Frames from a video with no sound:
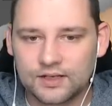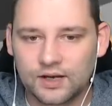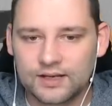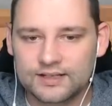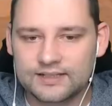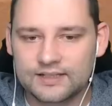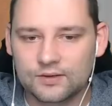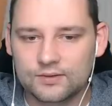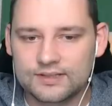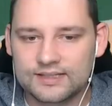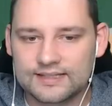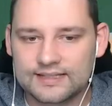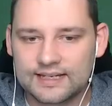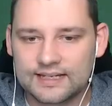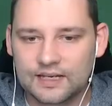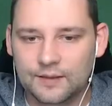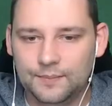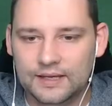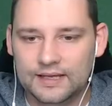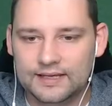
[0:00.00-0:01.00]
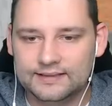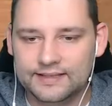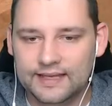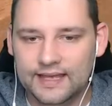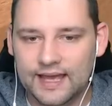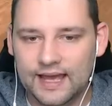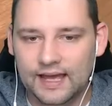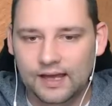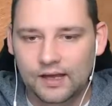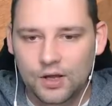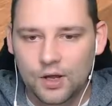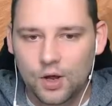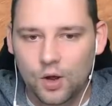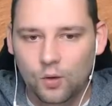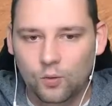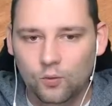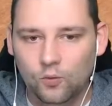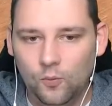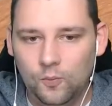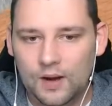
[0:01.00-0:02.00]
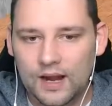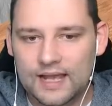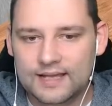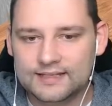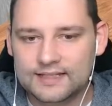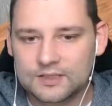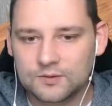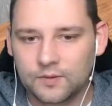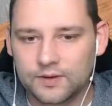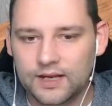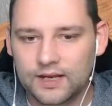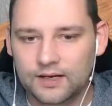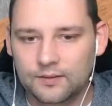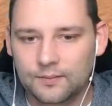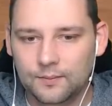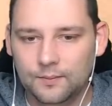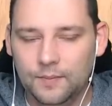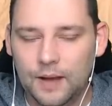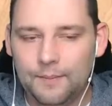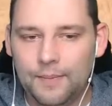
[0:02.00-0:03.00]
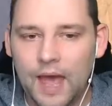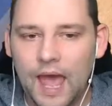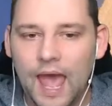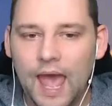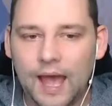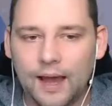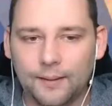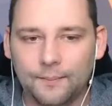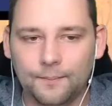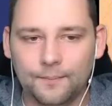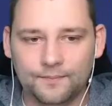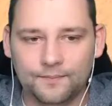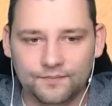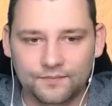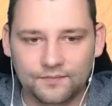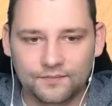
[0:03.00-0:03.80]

nice little skinny piece here. We'll place this one in. Ba-bam!